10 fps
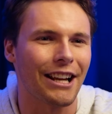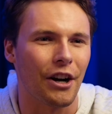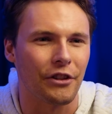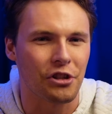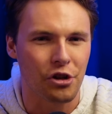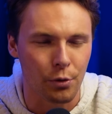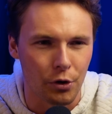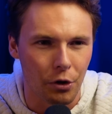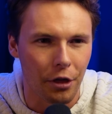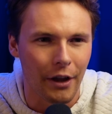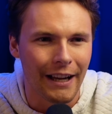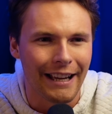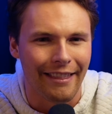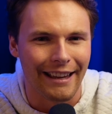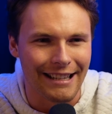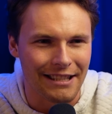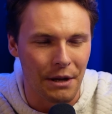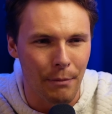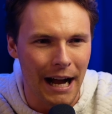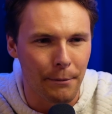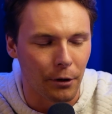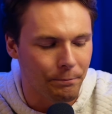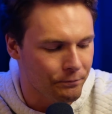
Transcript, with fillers: on the truth that is the Bible.